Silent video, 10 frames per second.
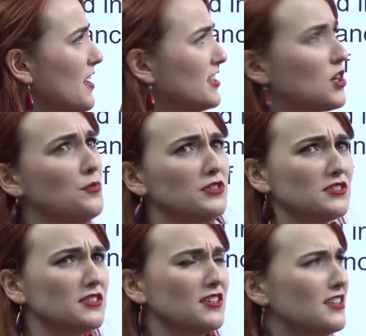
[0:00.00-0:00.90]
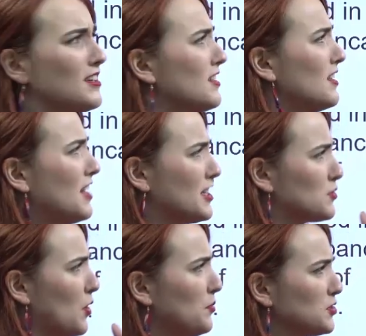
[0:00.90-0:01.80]
It's
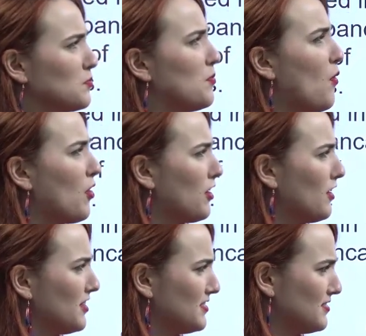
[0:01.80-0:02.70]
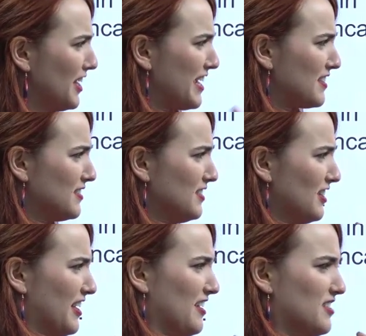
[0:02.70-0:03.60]
almost more like
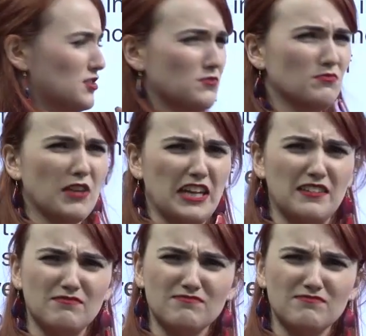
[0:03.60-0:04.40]
an